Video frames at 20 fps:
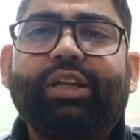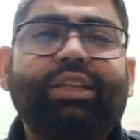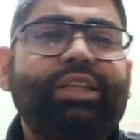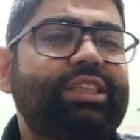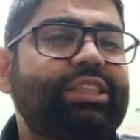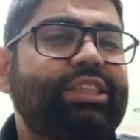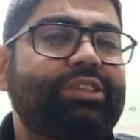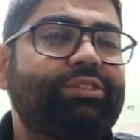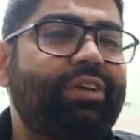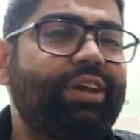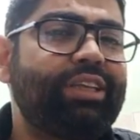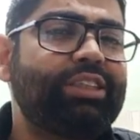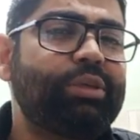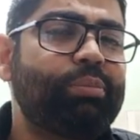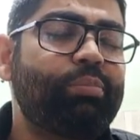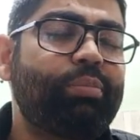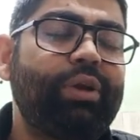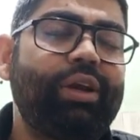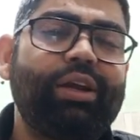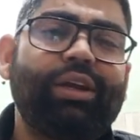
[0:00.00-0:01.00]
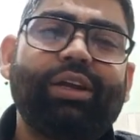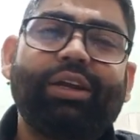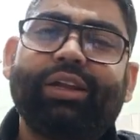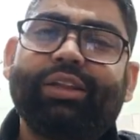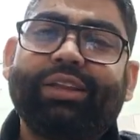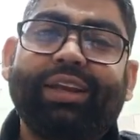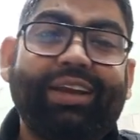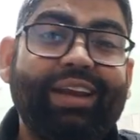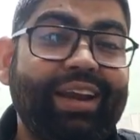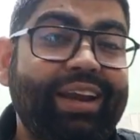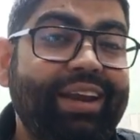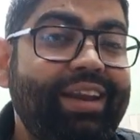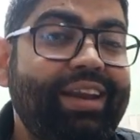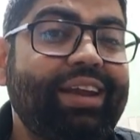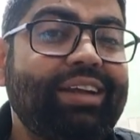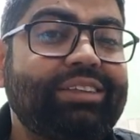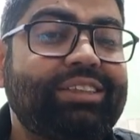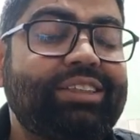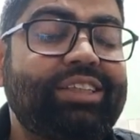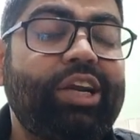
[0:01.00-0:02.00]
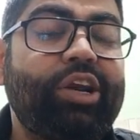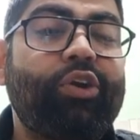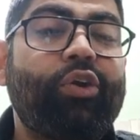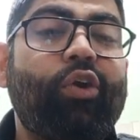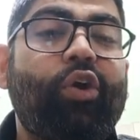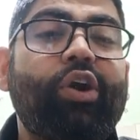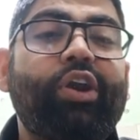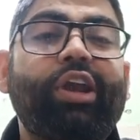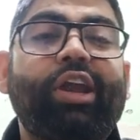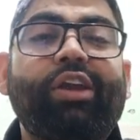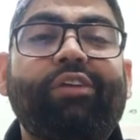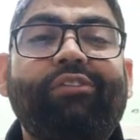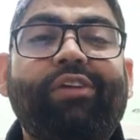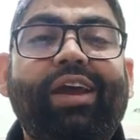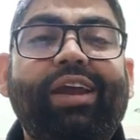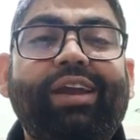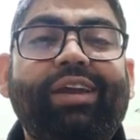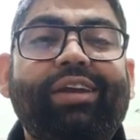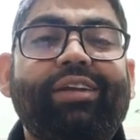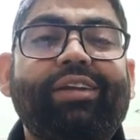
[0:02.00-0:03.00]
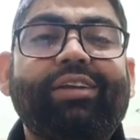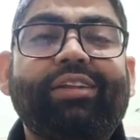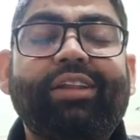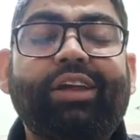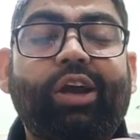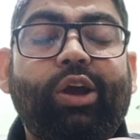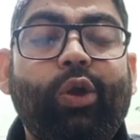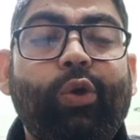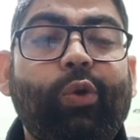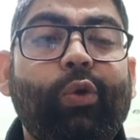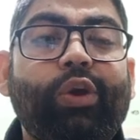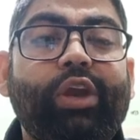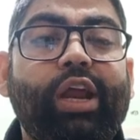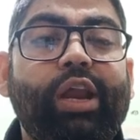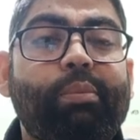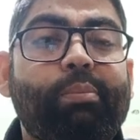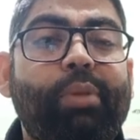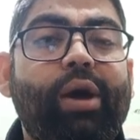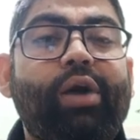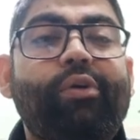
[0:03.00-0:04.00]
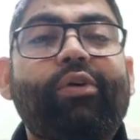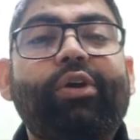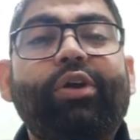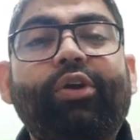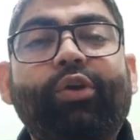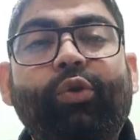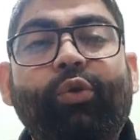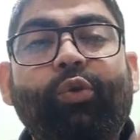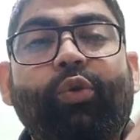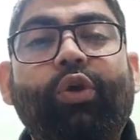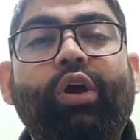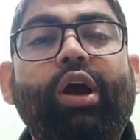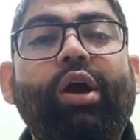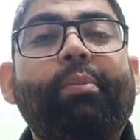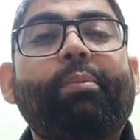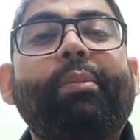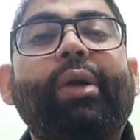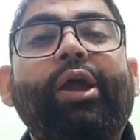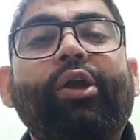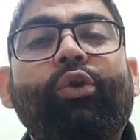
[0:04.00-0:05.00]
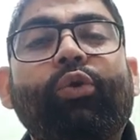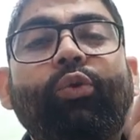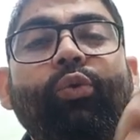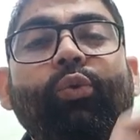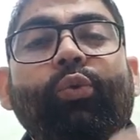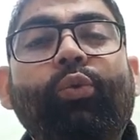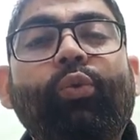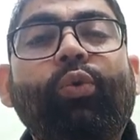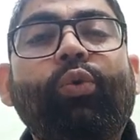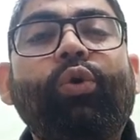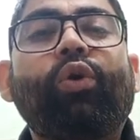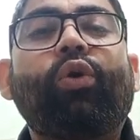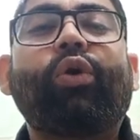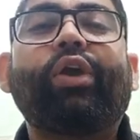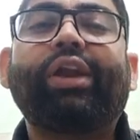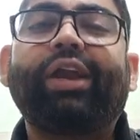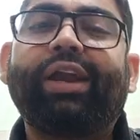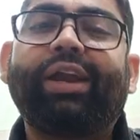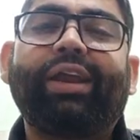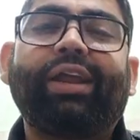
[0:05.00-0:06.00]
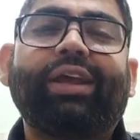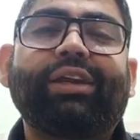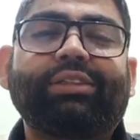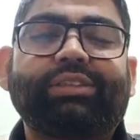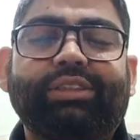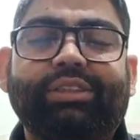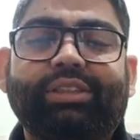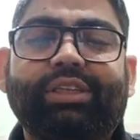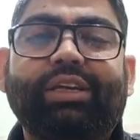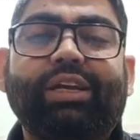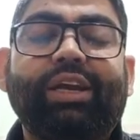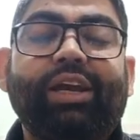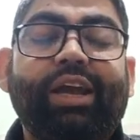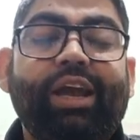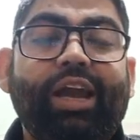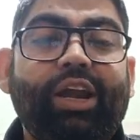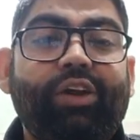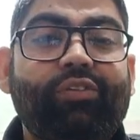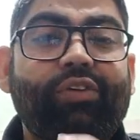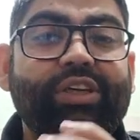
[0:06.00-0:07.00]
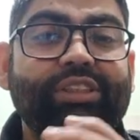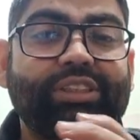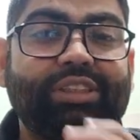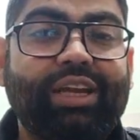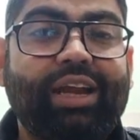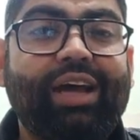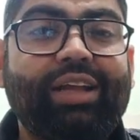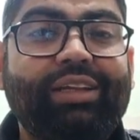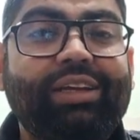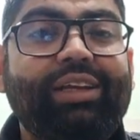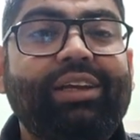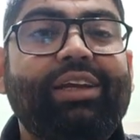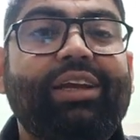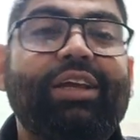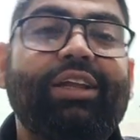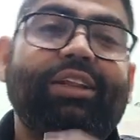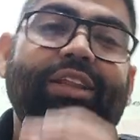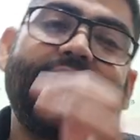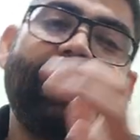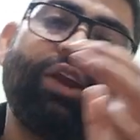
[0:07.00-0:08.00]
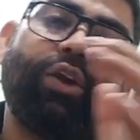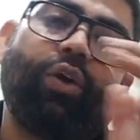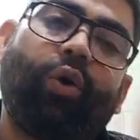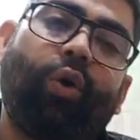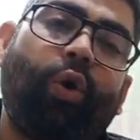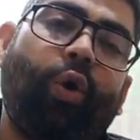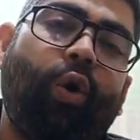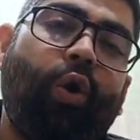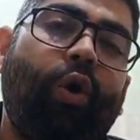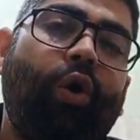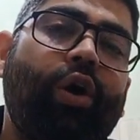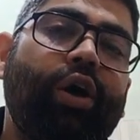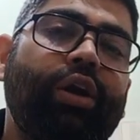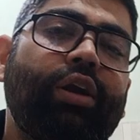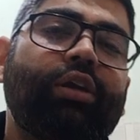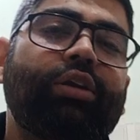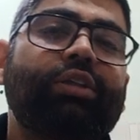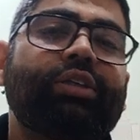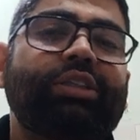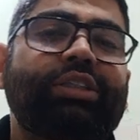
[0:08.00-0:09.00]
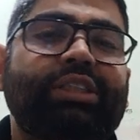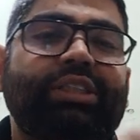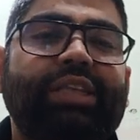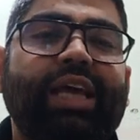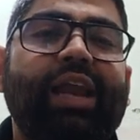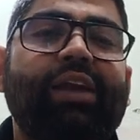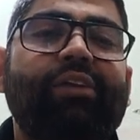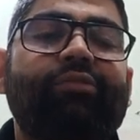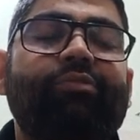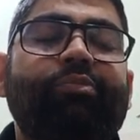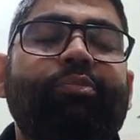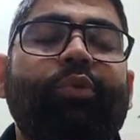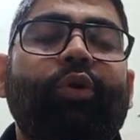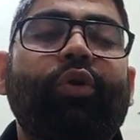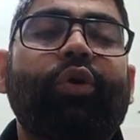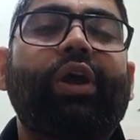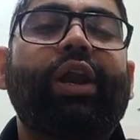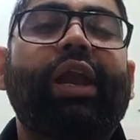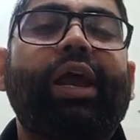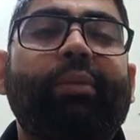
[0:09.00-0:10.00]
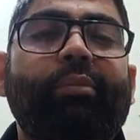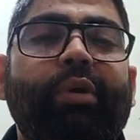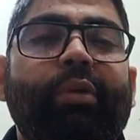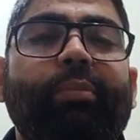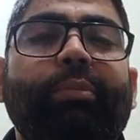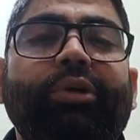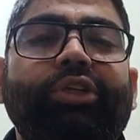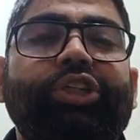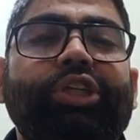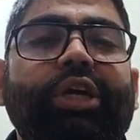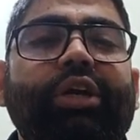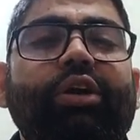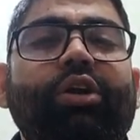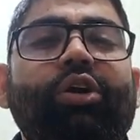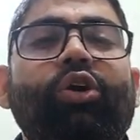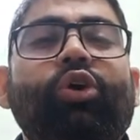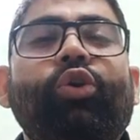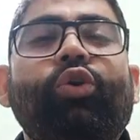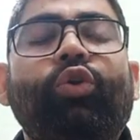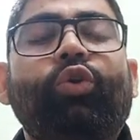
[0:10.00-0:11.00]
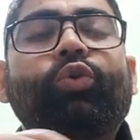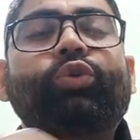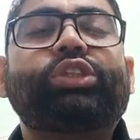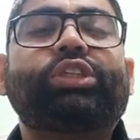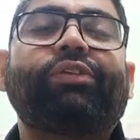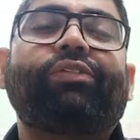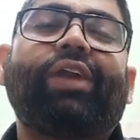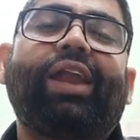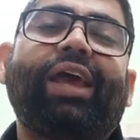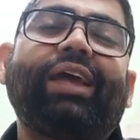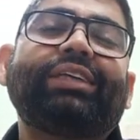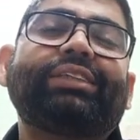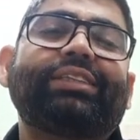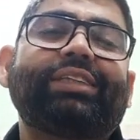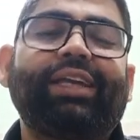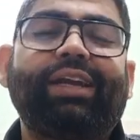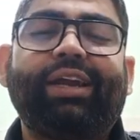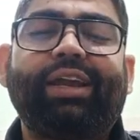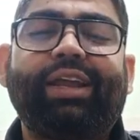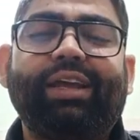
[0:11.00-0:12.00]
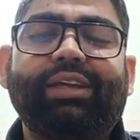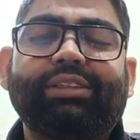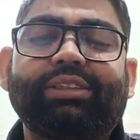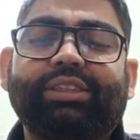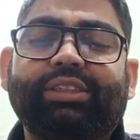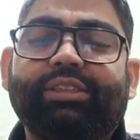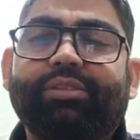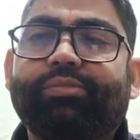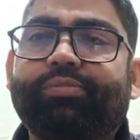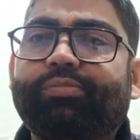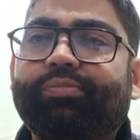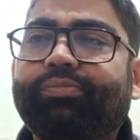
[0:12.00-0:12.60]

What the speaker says: This is very simple that Indians did not invite the colonial power to come and rule on Indians. It was rather their own self-proclaimed mission to civilize Indians.